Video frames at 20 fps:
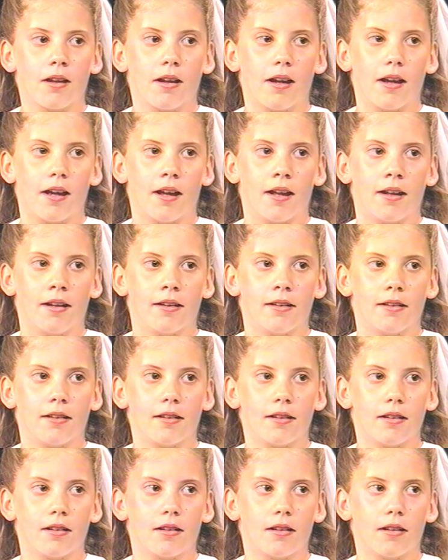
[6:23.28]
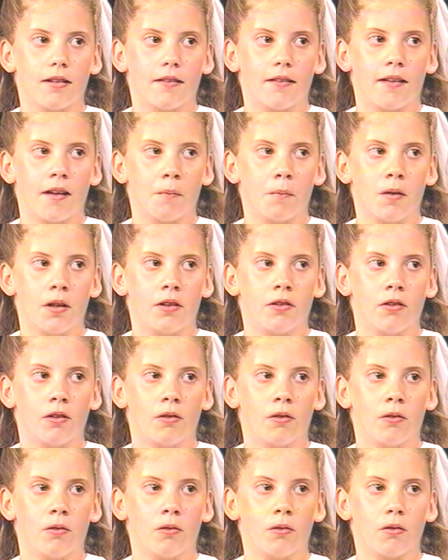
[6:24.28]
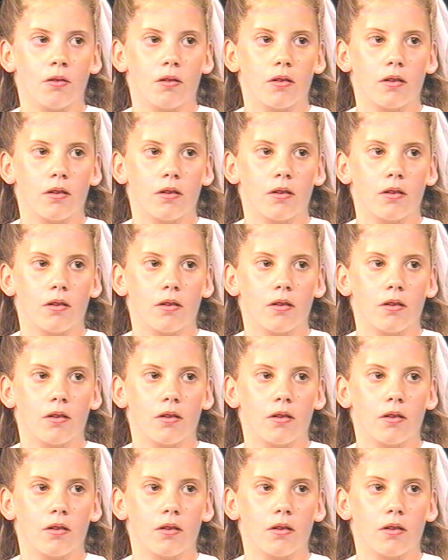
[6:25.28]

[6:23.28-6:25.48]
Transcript: and then we drew